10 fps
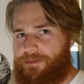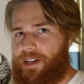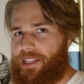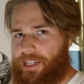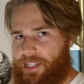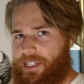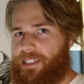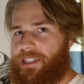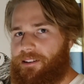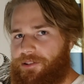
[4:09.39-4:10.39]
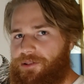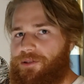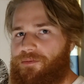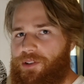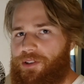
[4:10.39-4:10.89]
find key scenarios
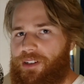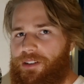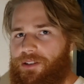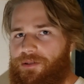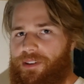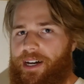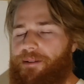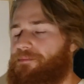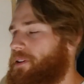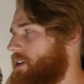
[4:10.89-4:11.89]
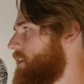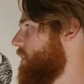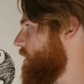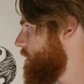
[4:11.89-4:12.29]
in which you can do that, but